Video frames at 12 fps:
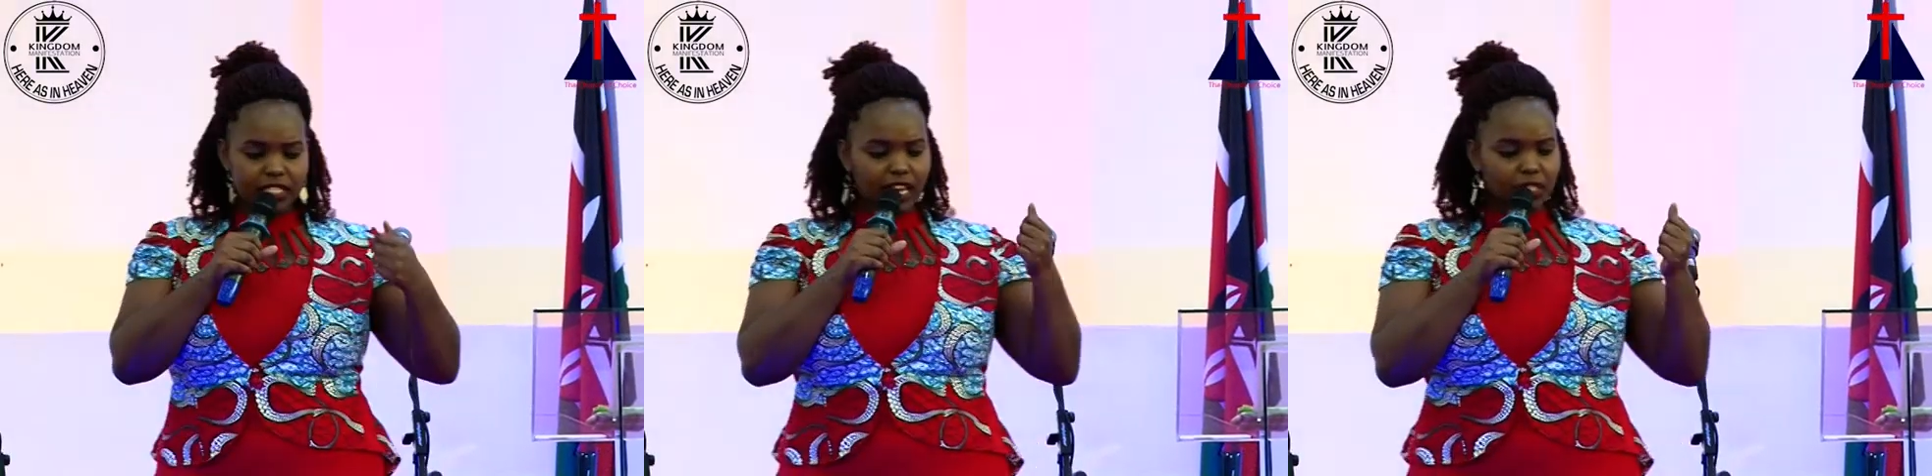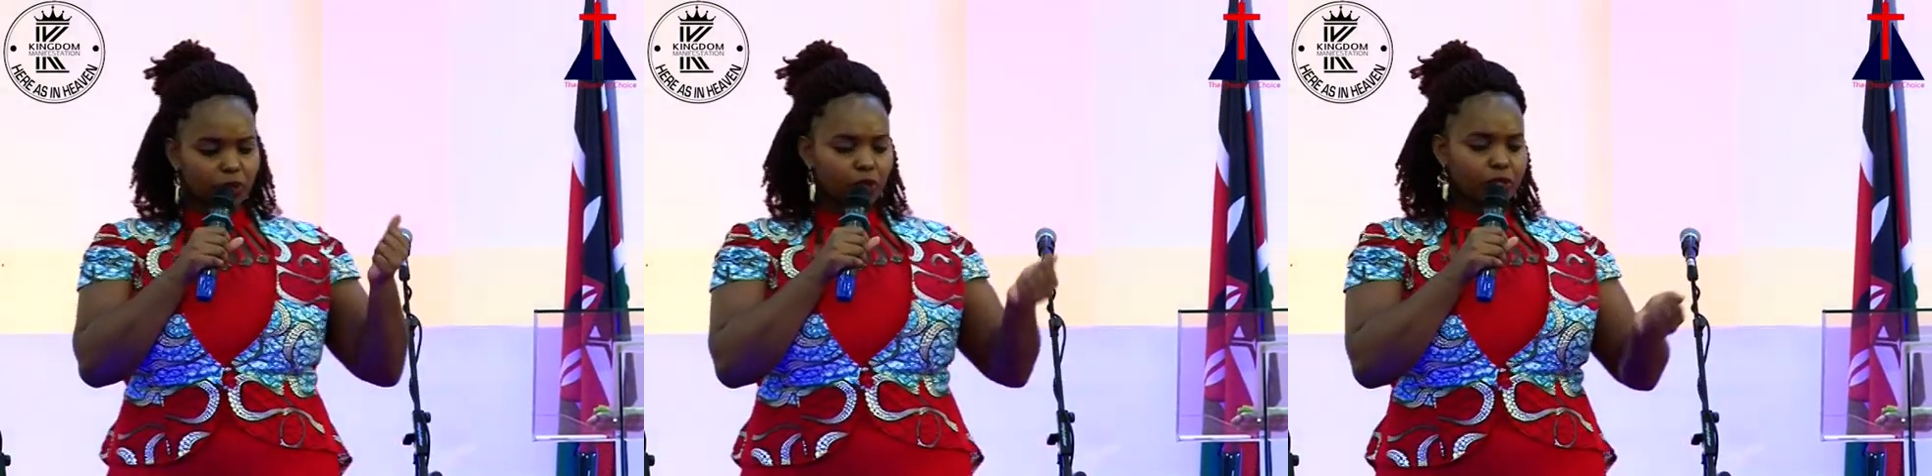
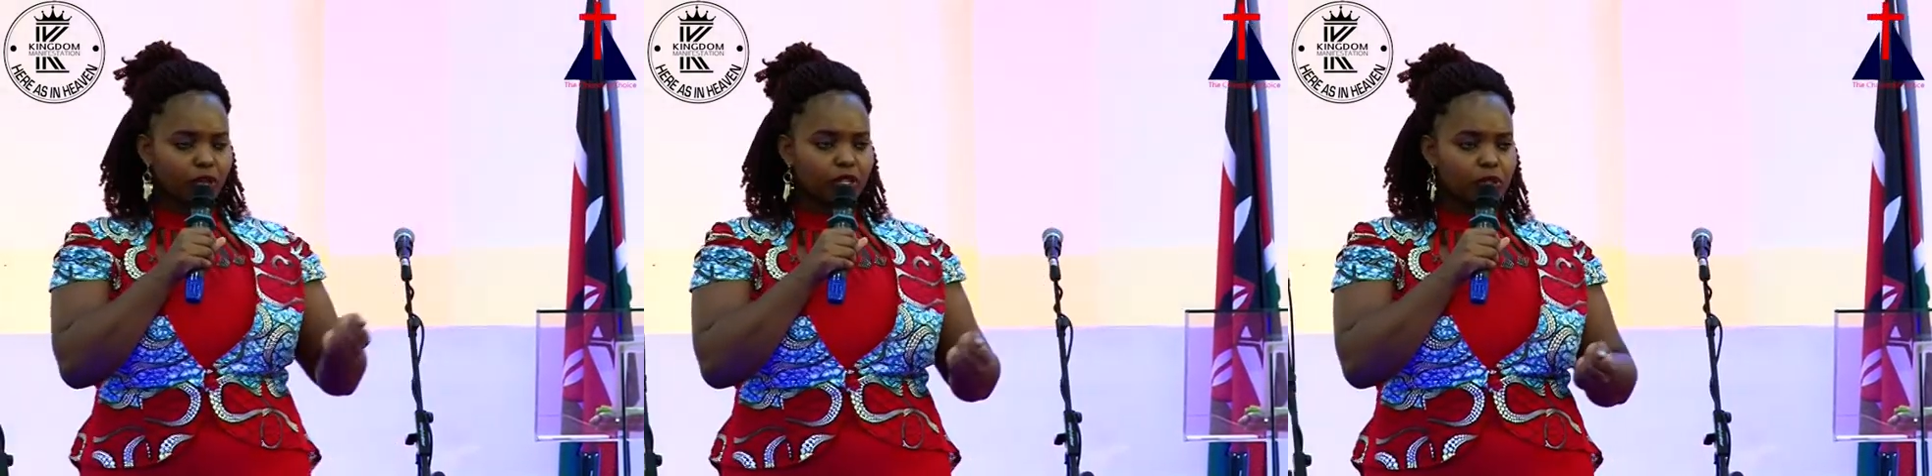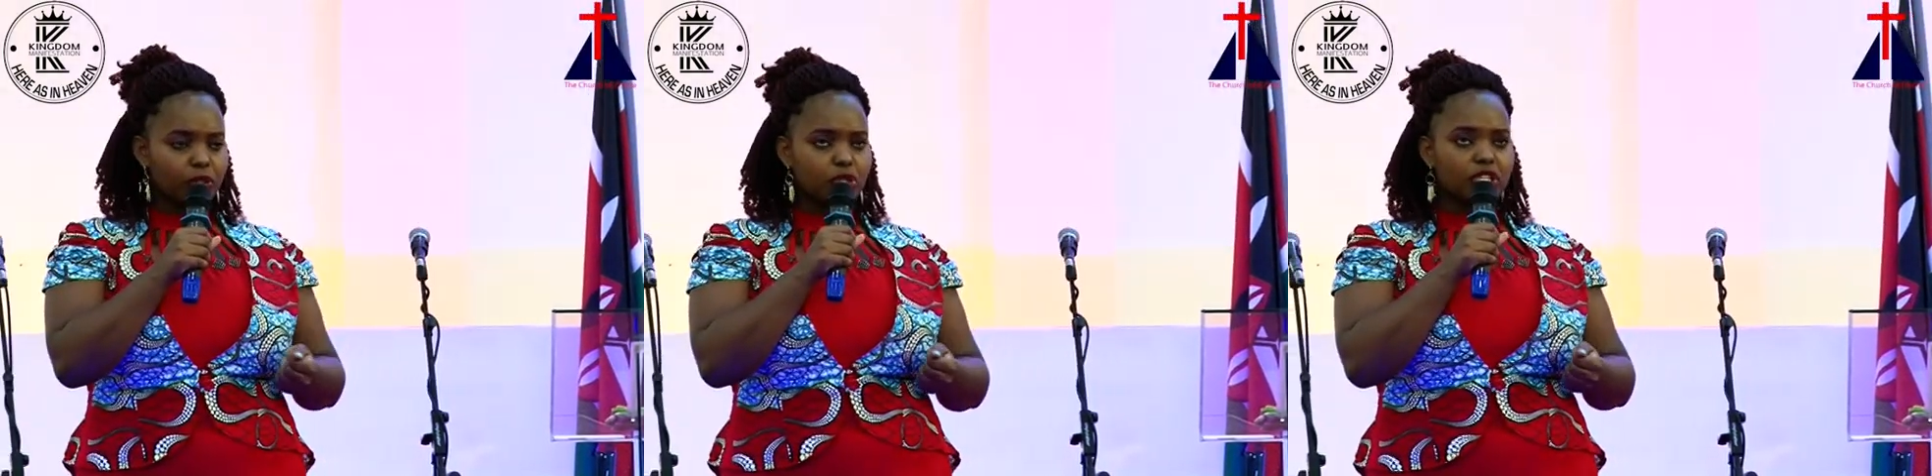Just hold
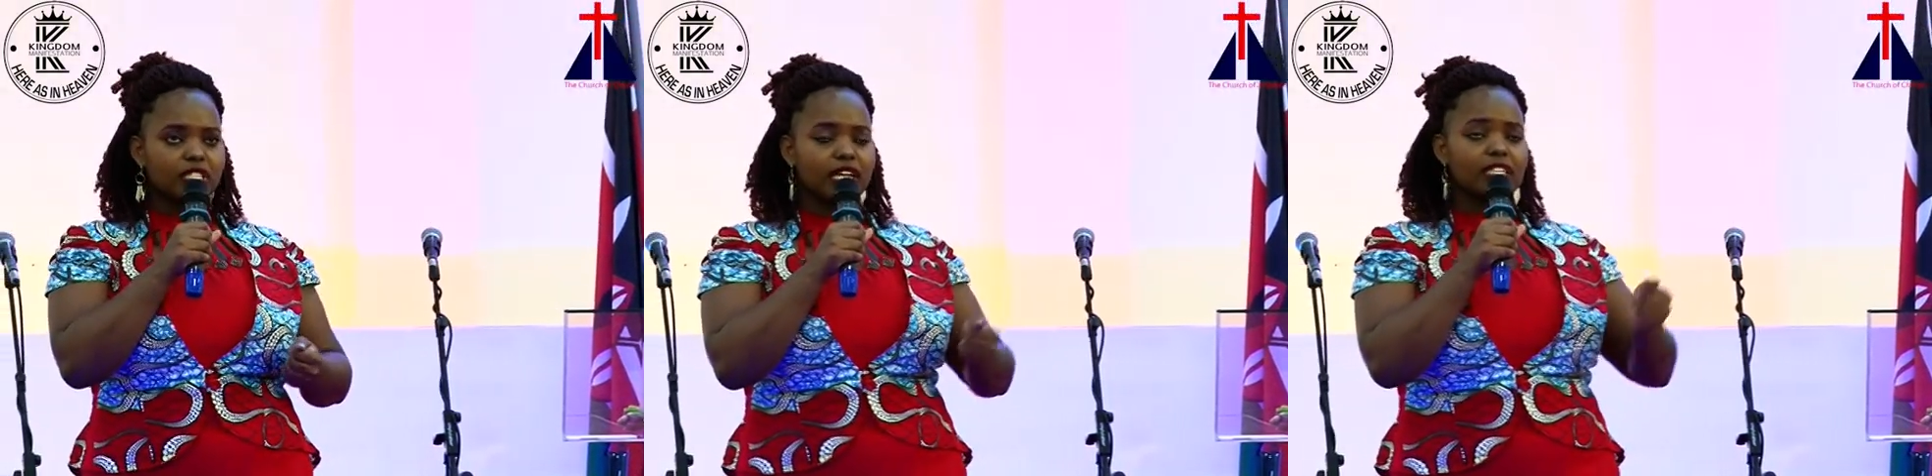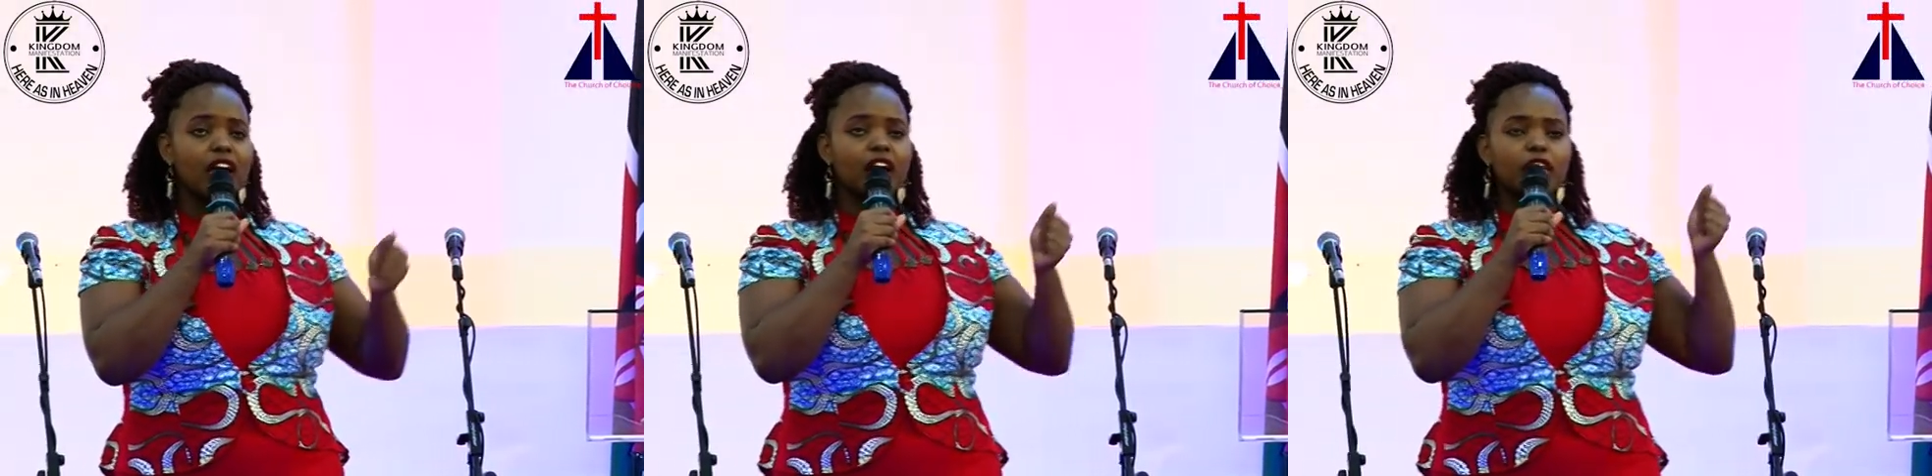on to Jesus.